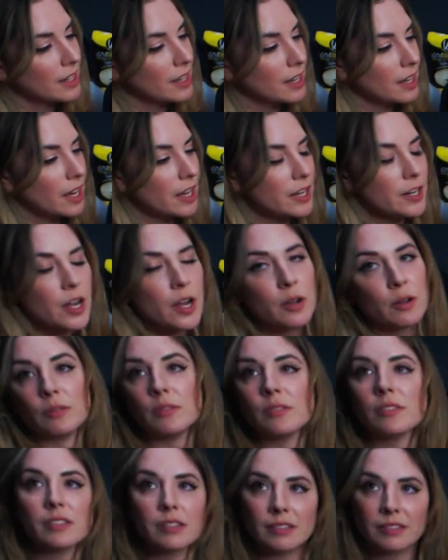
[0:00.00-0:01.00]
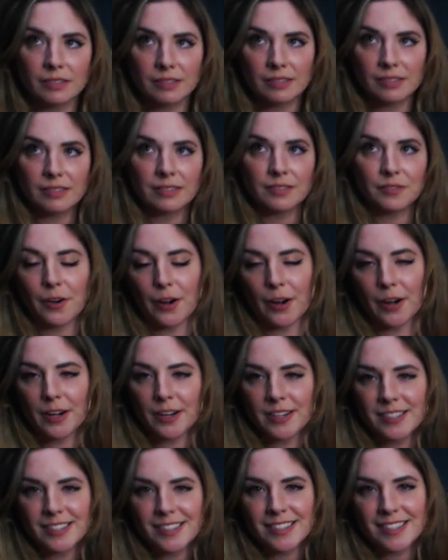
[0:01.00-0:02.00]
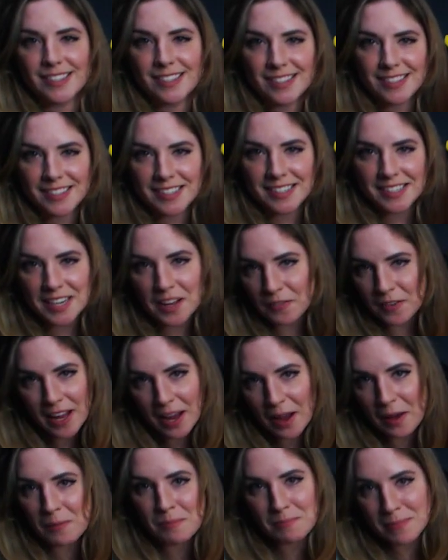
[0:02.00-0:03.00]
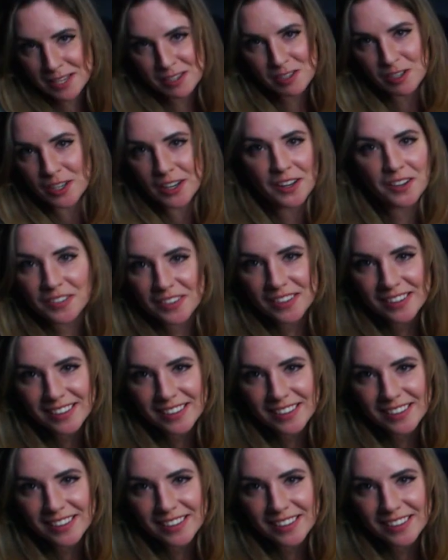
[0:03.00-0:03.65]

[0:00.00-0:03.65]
A nose for sniffing out mischief.